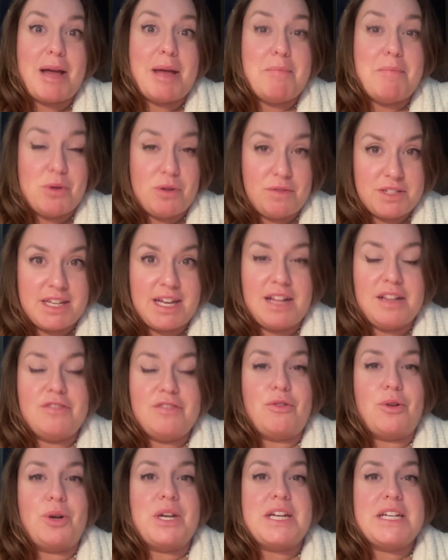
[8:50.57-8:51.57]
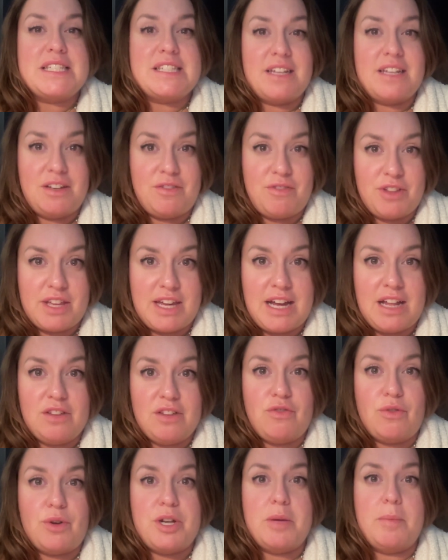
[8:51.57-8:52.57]
I moved to California to study for the
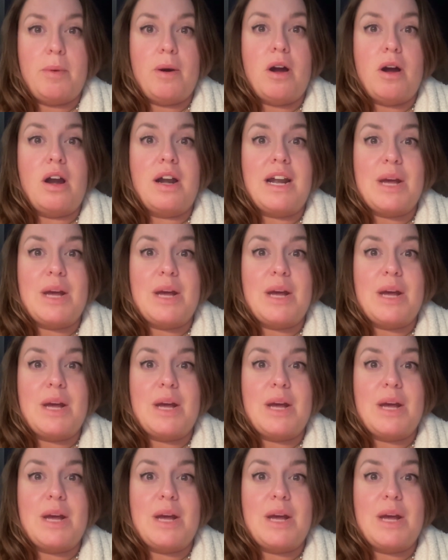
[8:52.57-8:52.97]
California bar,